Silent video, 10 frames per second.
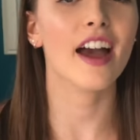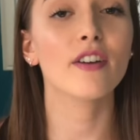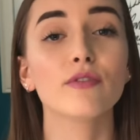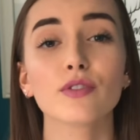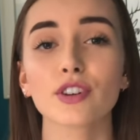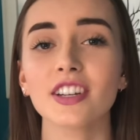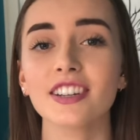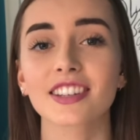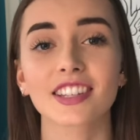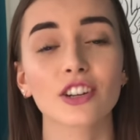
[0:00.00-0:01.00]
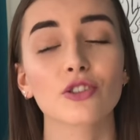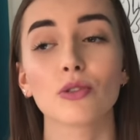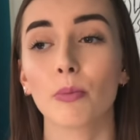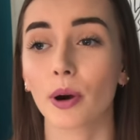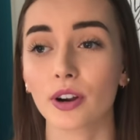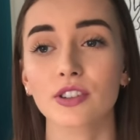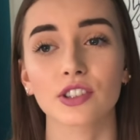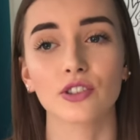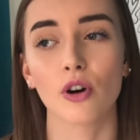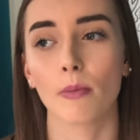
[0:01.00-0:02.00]
Every single
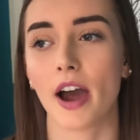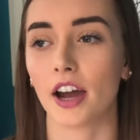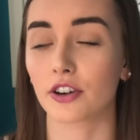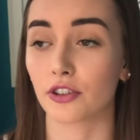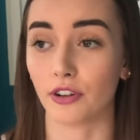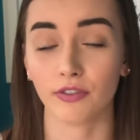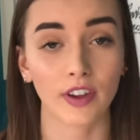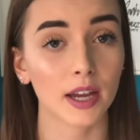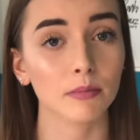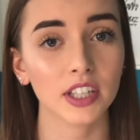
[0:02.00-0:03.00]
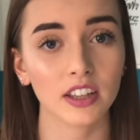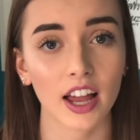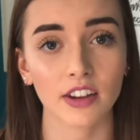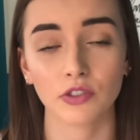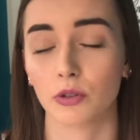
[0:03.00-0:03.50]
person, no matter their family life,